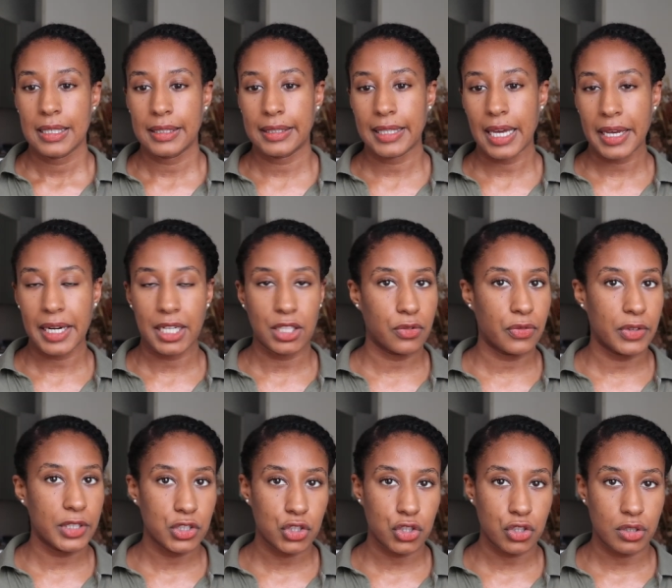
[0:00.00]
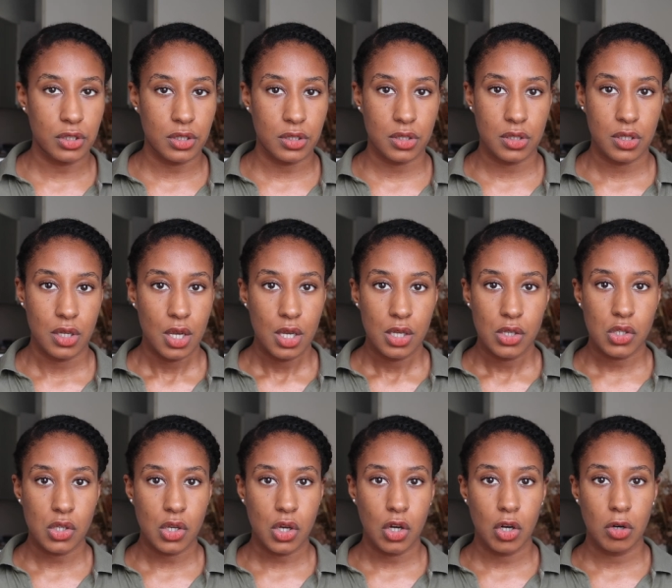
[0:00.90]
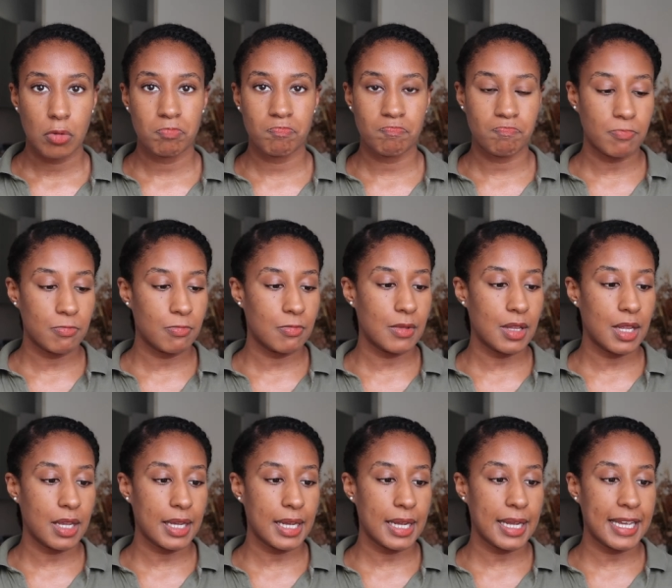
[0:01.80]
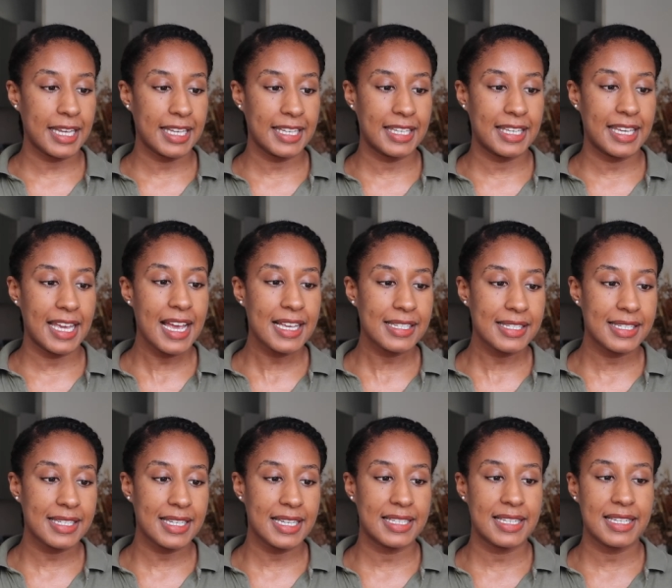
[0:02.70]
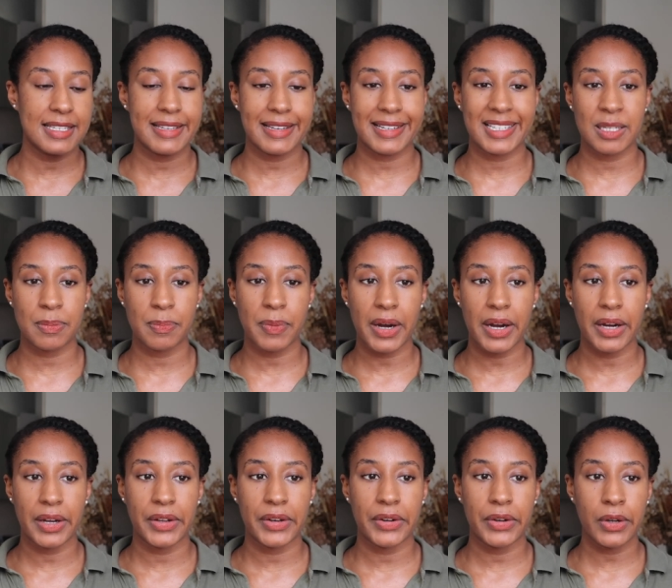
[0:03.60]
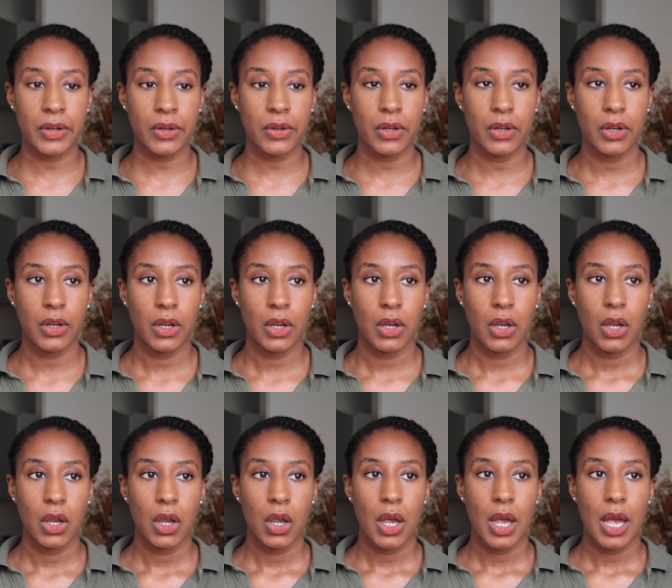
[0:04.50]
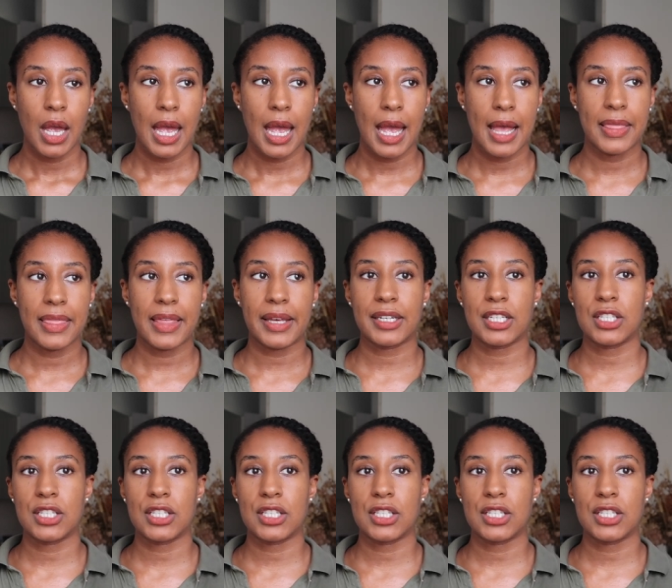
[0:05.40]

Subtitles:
that adventurous. So yes, it is expired. And that